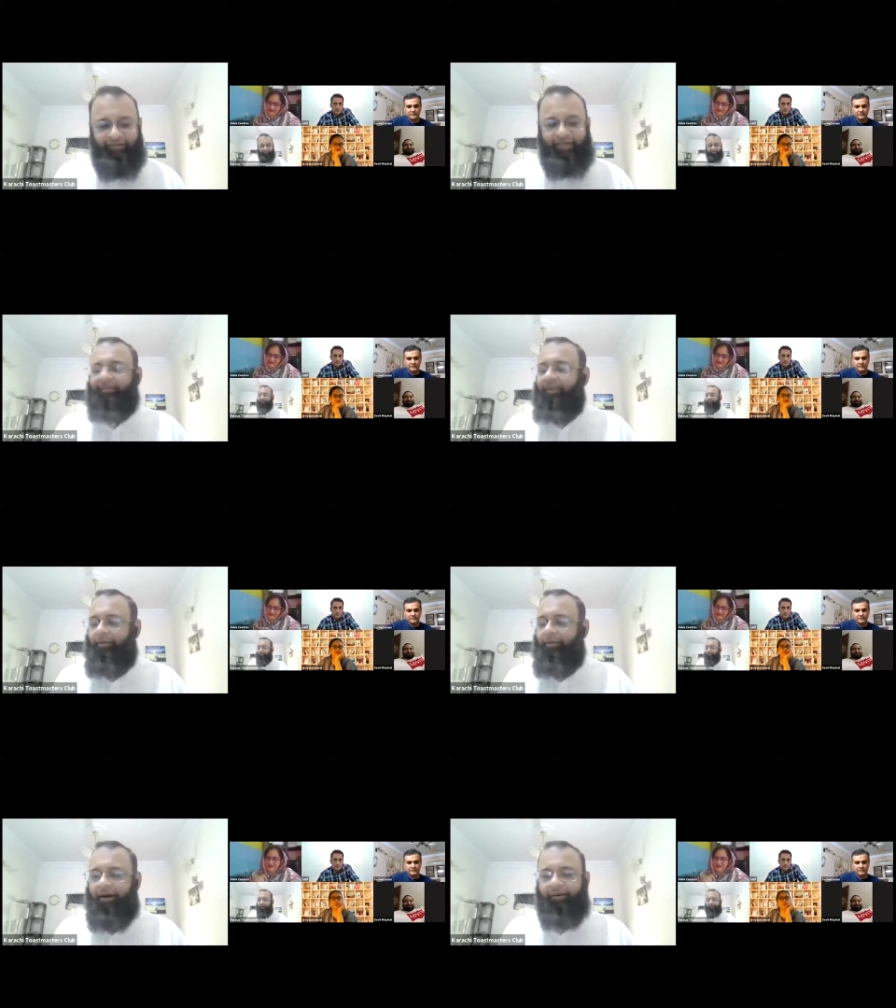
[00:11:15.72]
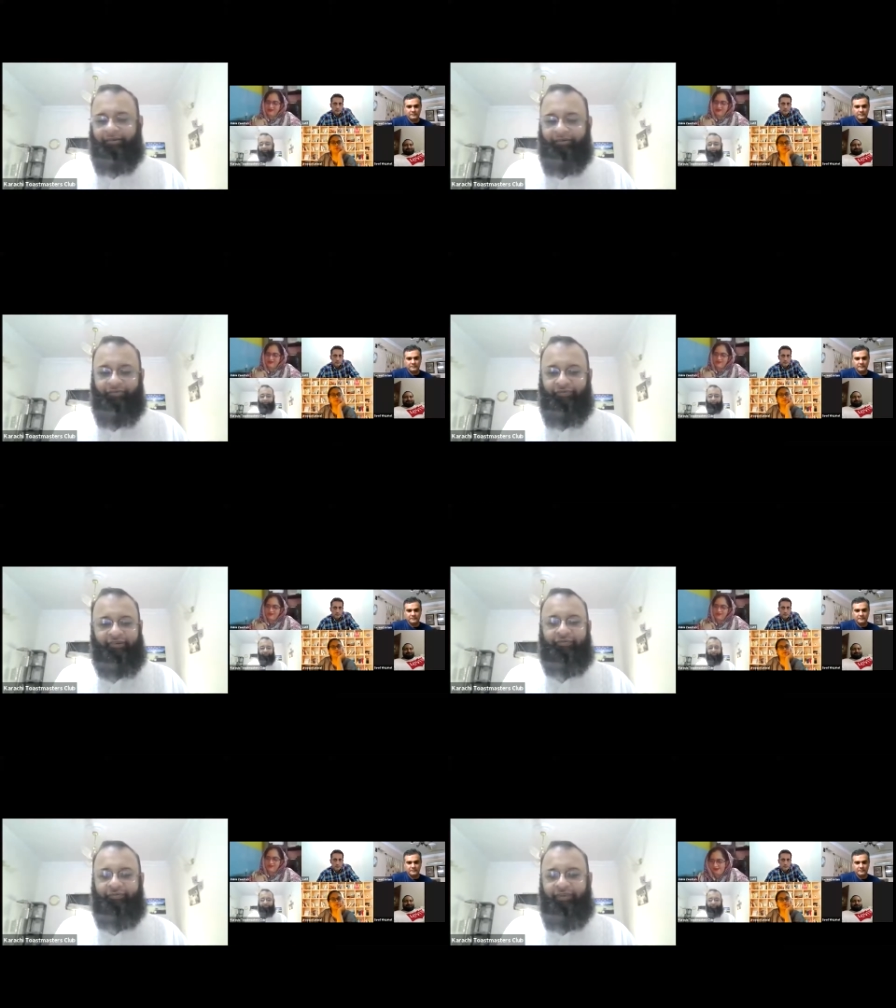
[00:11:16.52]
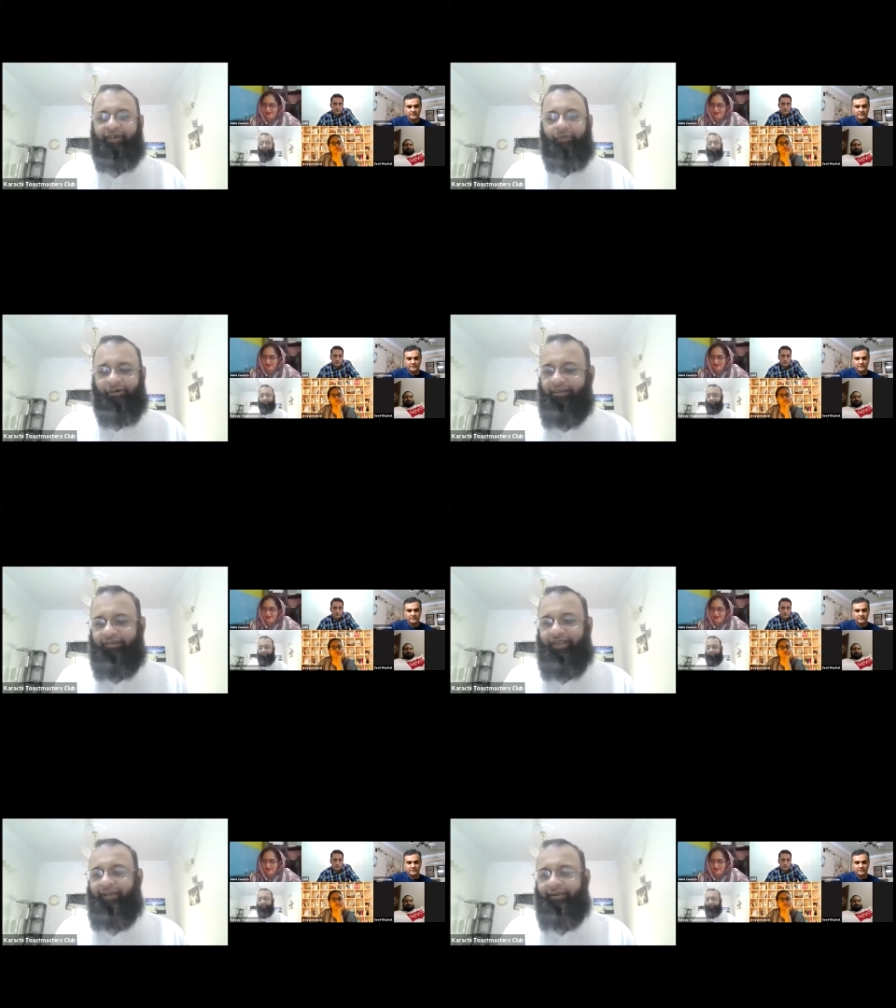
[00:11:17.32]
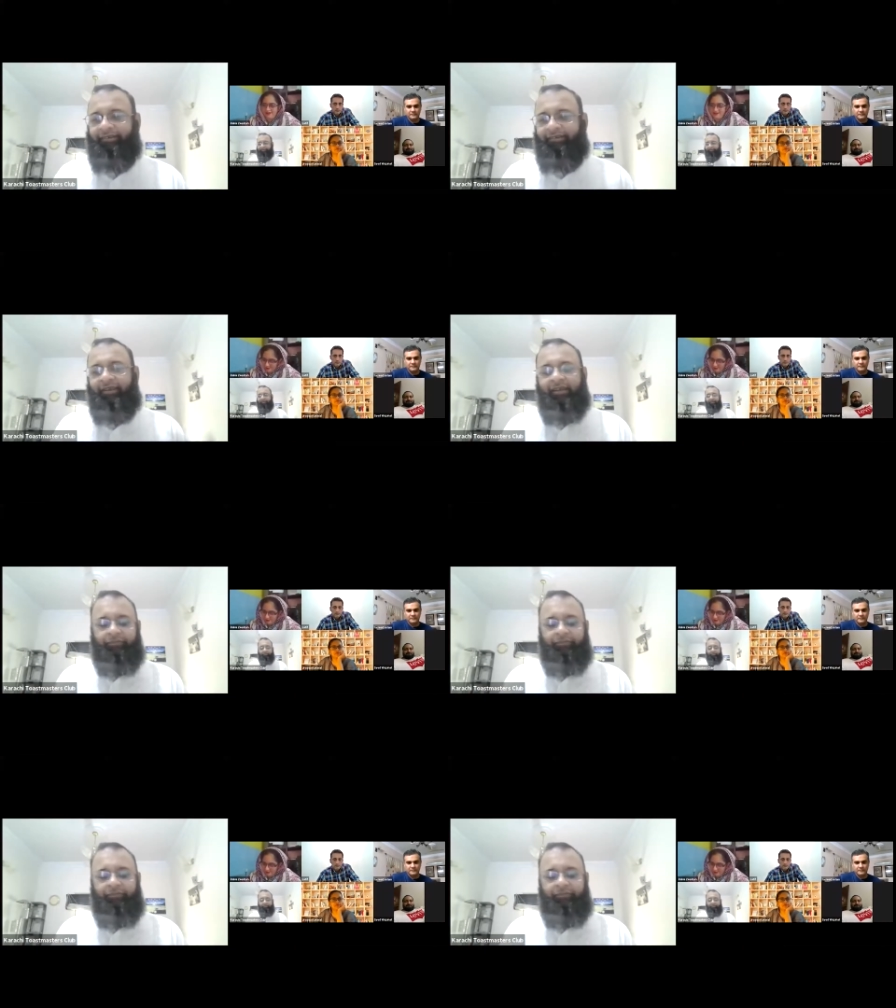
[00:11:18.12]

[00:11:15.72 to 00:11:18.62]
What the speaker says: them apart versus mere mortals like us.